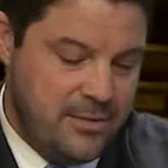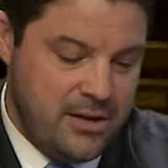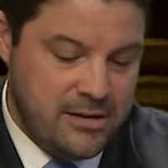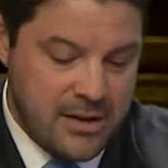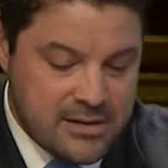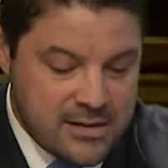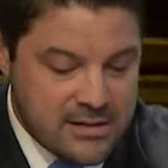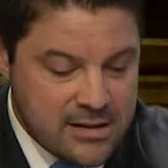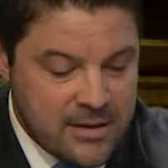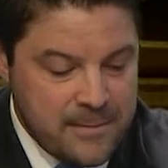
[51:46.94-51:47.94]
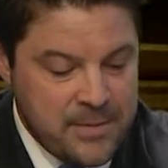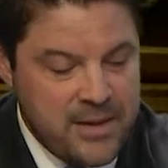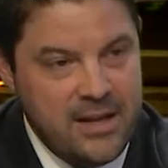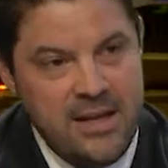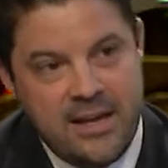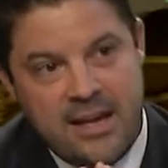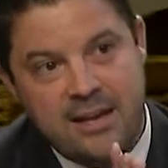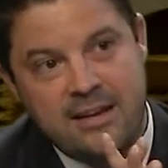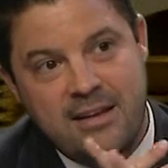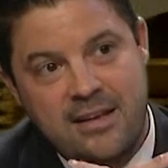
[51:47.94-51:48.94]
mean, that's, can that's they a, do that? He
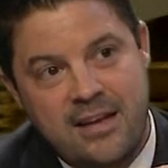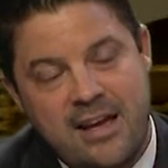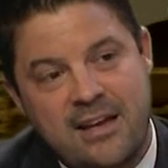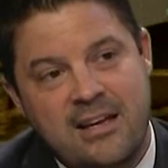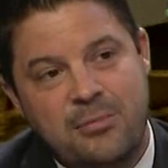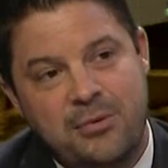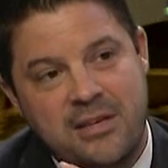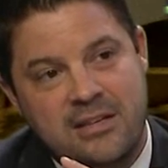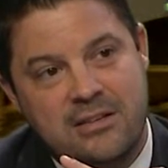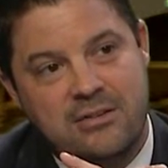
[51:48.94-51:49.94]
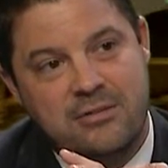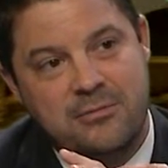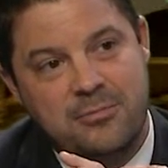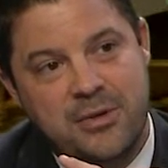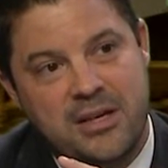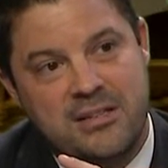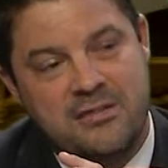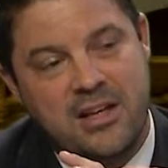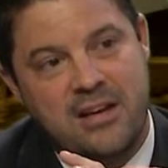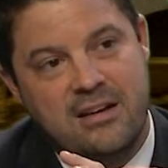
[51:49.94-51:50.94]
can't. He can't get a plea deal because
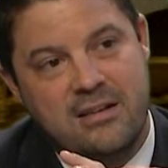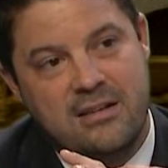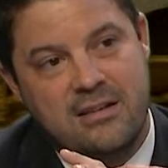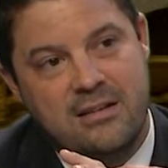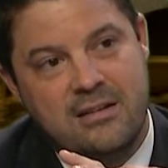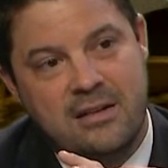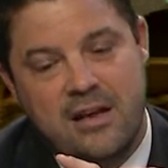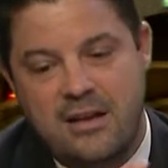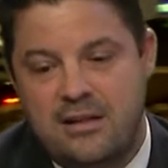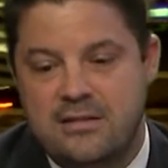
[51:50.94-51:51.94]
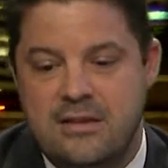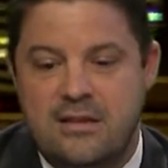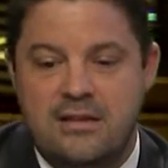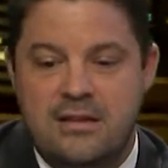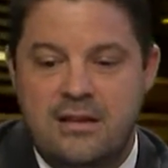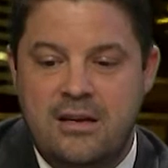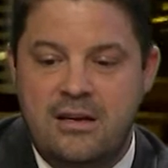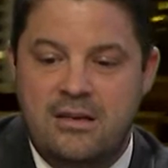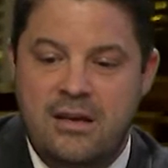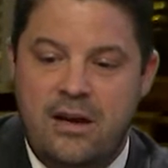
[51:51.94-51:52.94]
of that. So and, set it up for. I
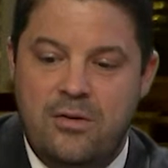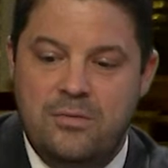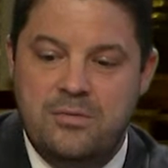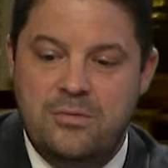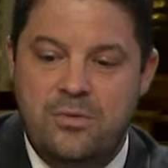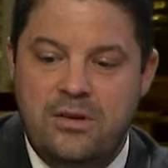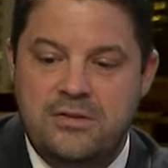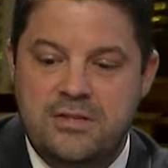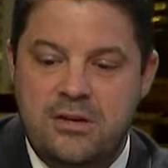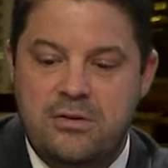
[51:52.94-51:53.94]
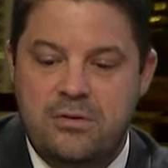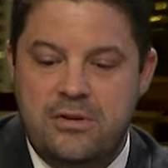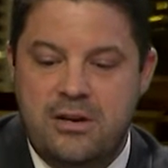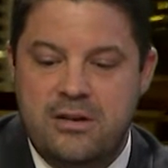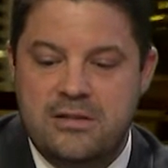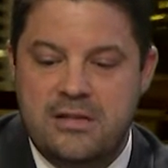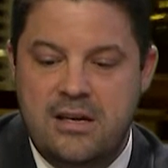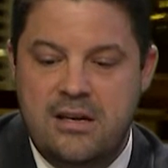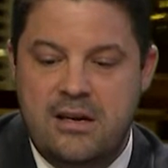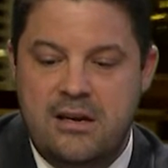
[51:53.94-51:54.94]
mean, yeah. what? Well, so there is
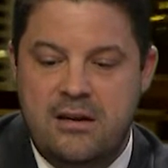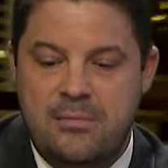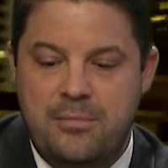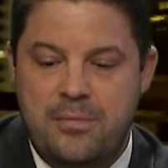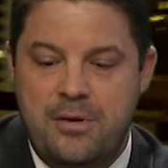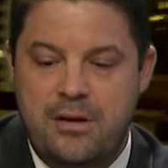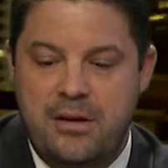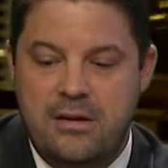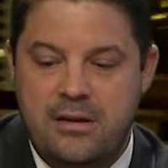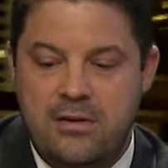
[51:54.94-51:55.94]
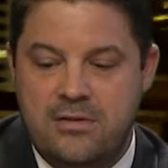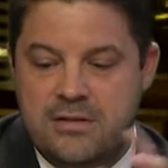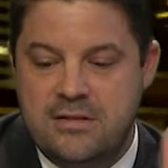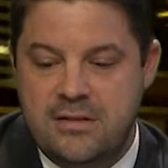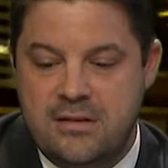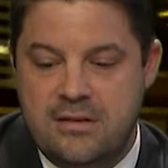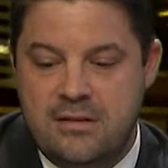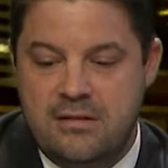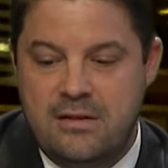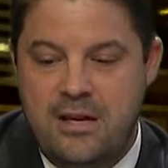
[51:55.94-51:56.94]
a. Um, uh, you know, this is a, a.
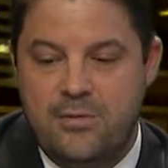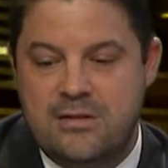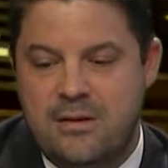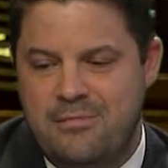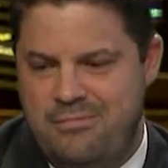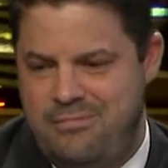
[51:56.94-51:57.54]
he was a.